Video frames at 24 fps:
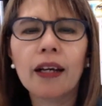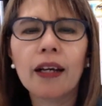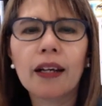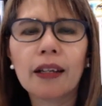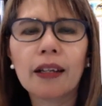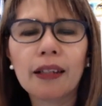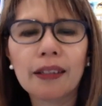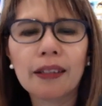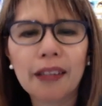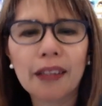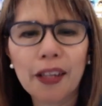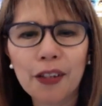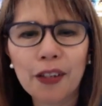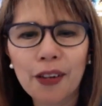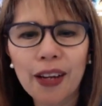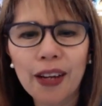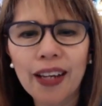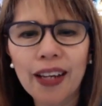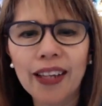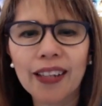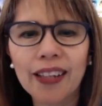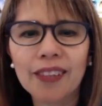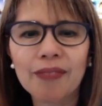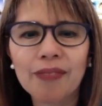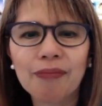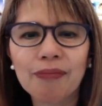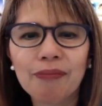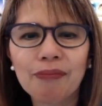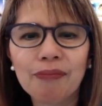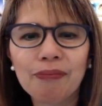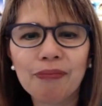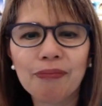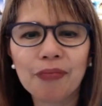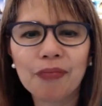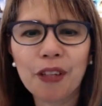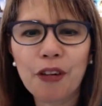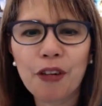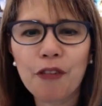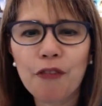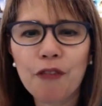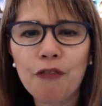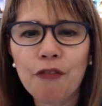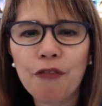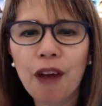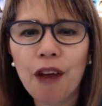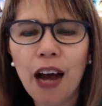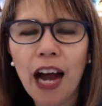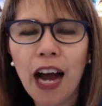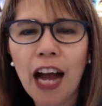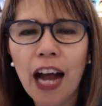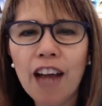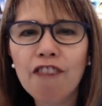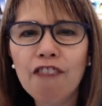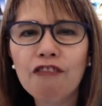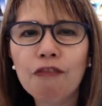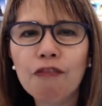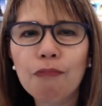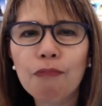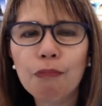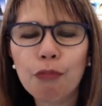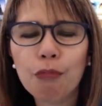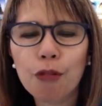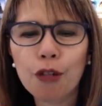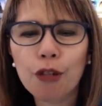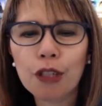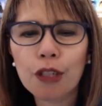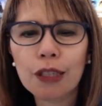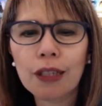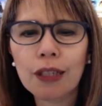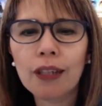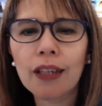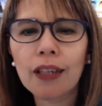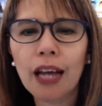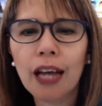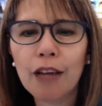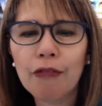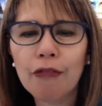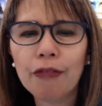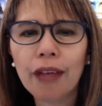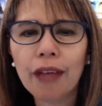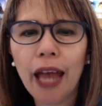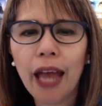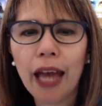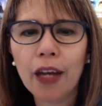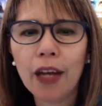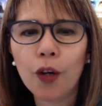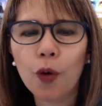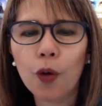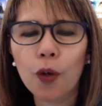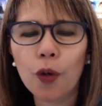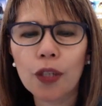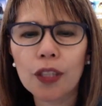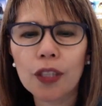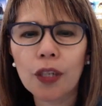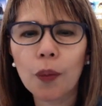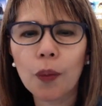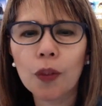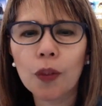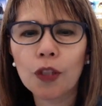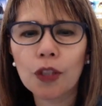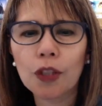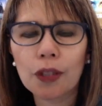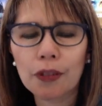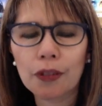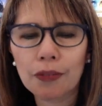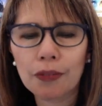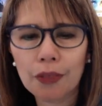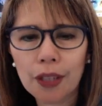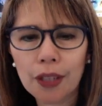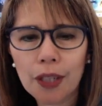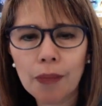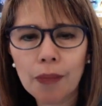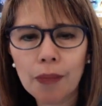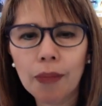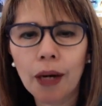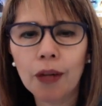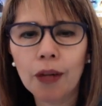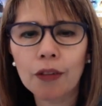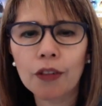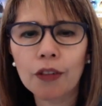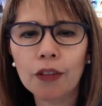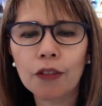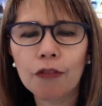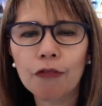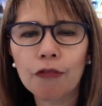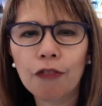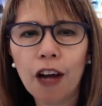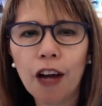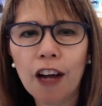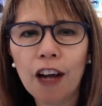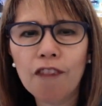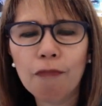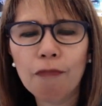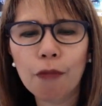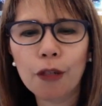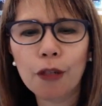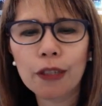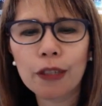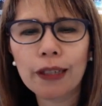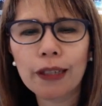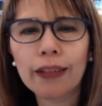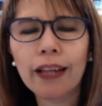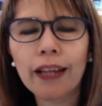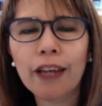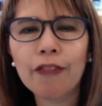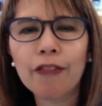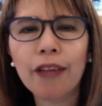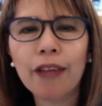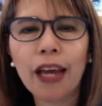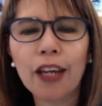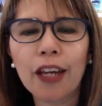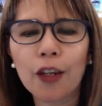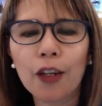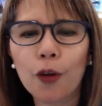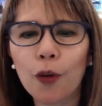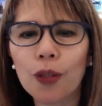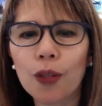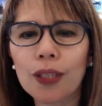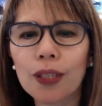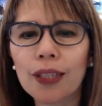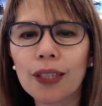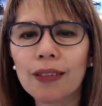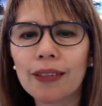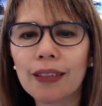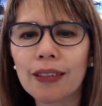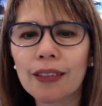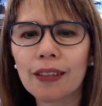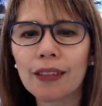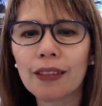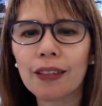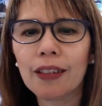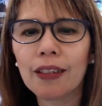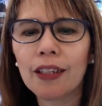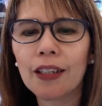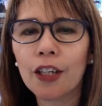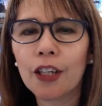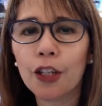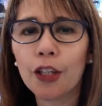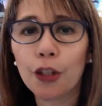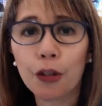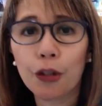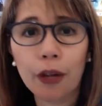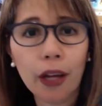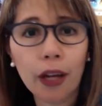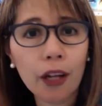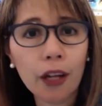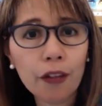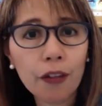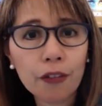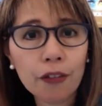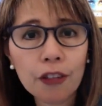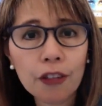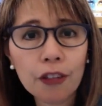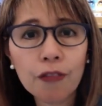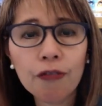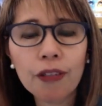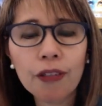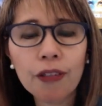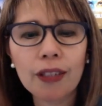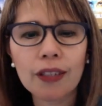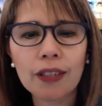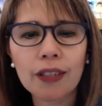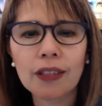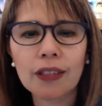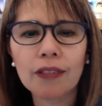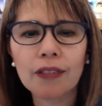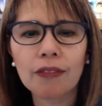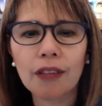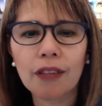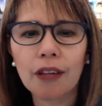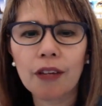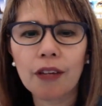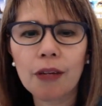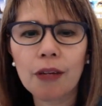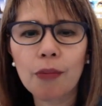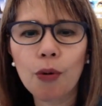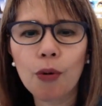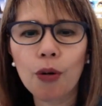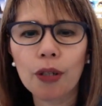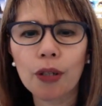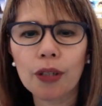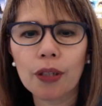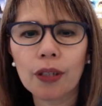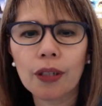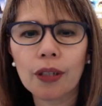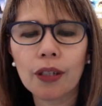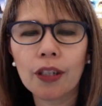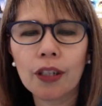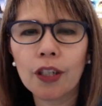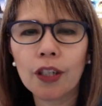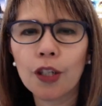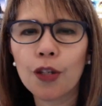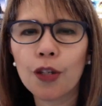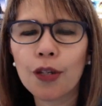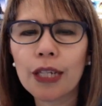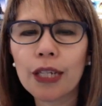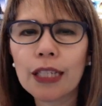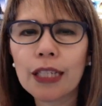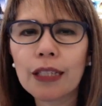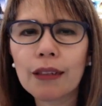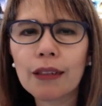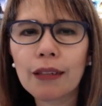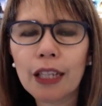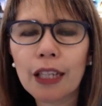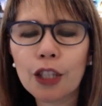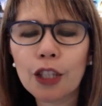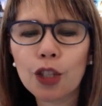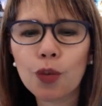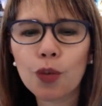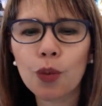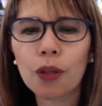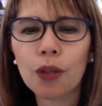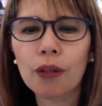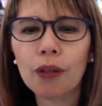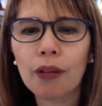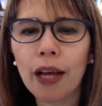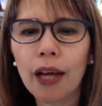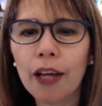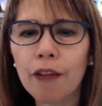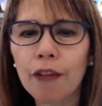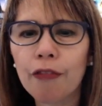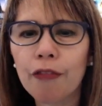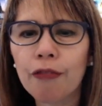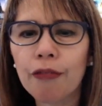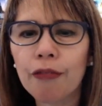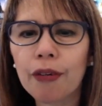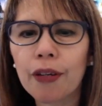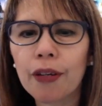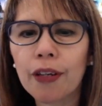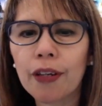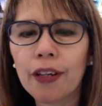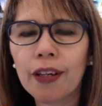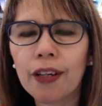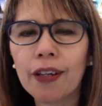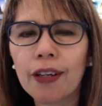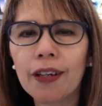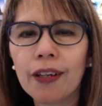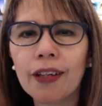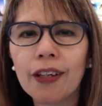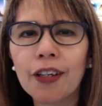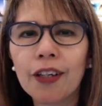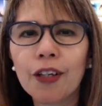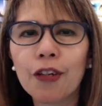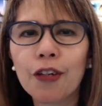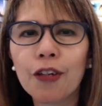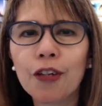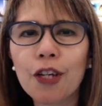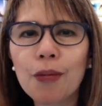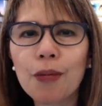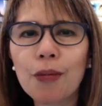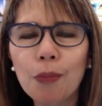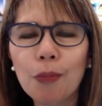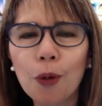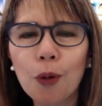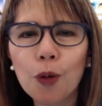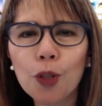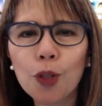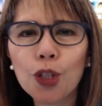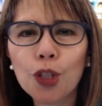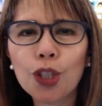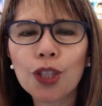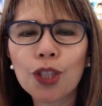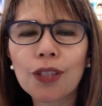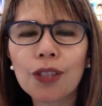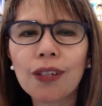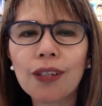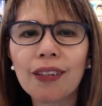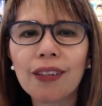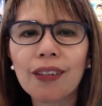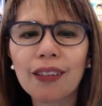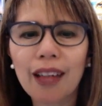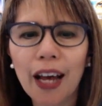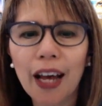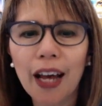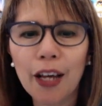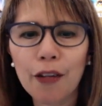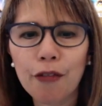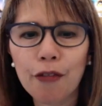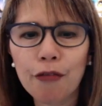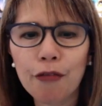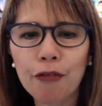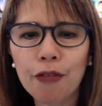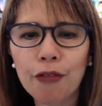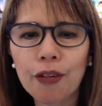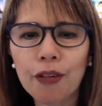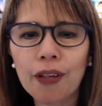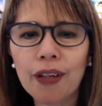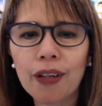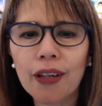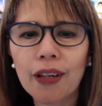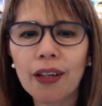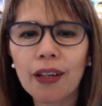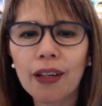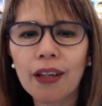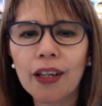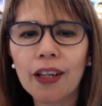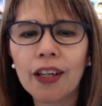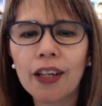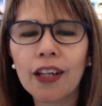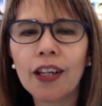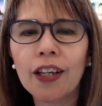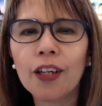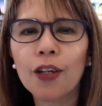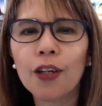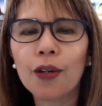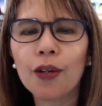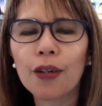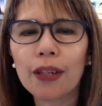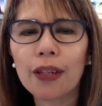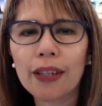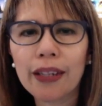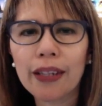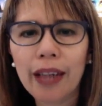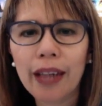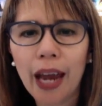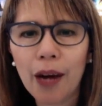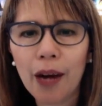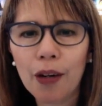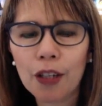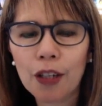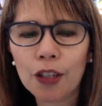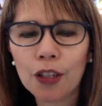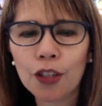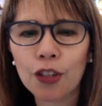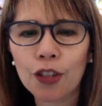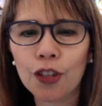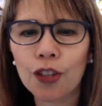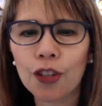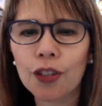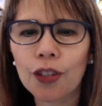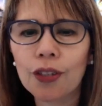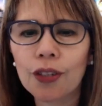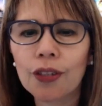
Letter A, 5 personal life categories. I want you to think about 5 personal life categories. And these are your health and fitness, very important, your intellectual life, your emotional life, your character,